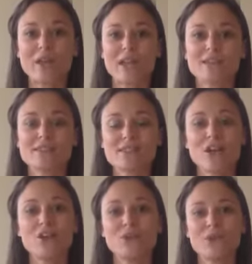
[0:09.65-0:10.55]
ways
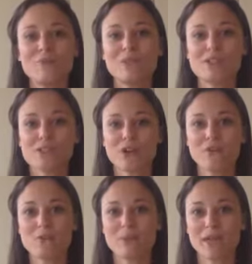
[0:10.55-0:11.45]
you could be
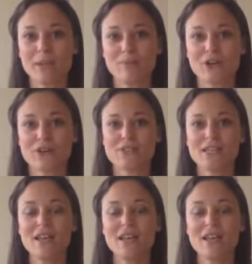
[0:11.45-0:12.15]
served with papers